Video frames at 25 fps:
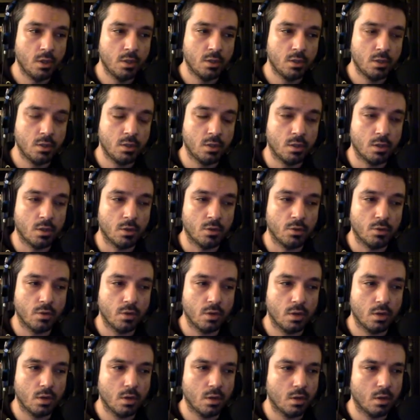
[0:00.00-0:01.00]
You know,
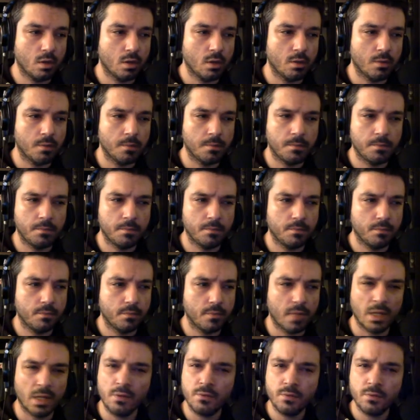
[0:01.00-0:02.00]

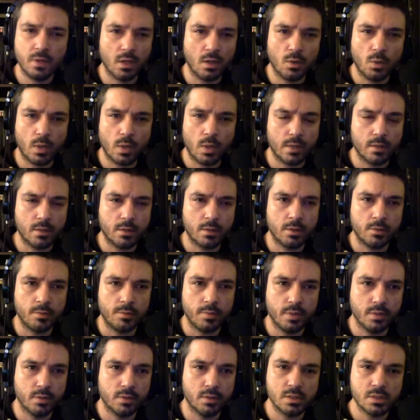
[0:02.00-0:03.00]
I don't think Kawhi Leonard
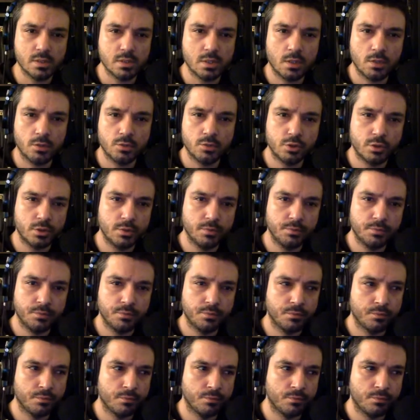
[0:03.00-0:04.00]
built this culture.
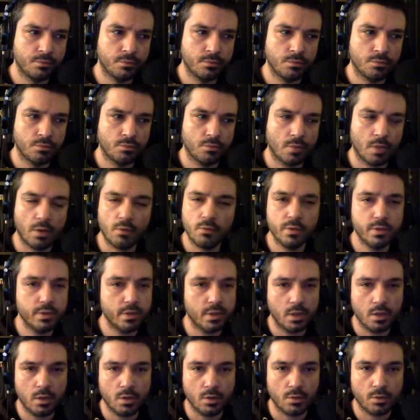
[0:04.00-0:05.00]
I really
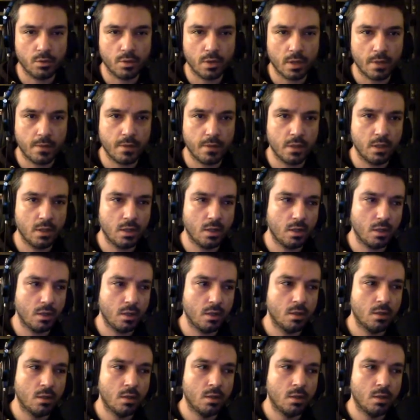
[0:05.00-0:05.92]
don't. I think he